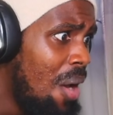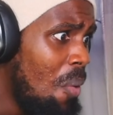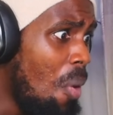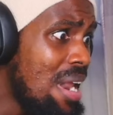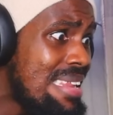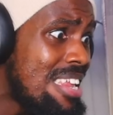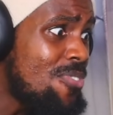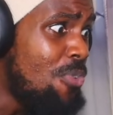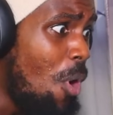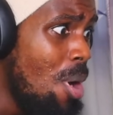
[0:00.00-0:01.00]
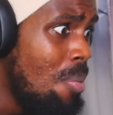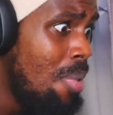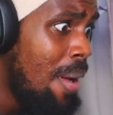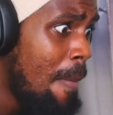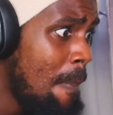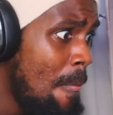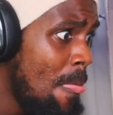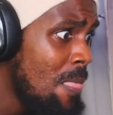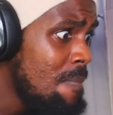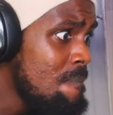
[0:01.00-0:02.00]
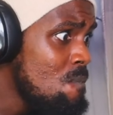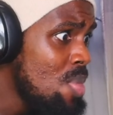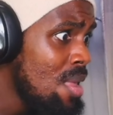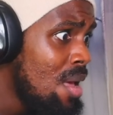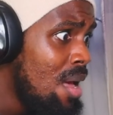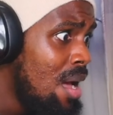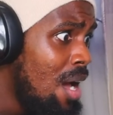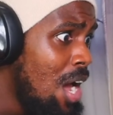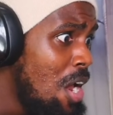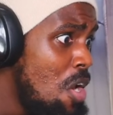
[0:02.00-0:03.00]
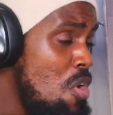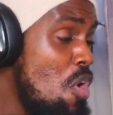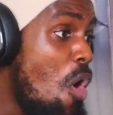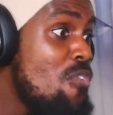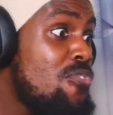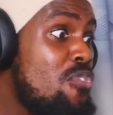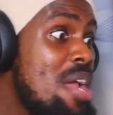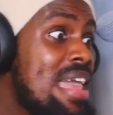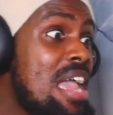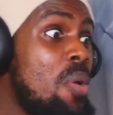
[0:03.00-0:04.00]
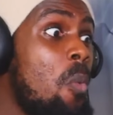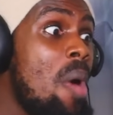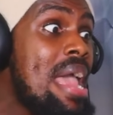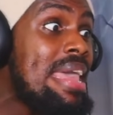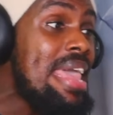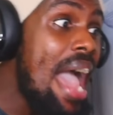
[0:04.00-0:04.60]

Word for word: What is this form? Itadori. No freaking way. He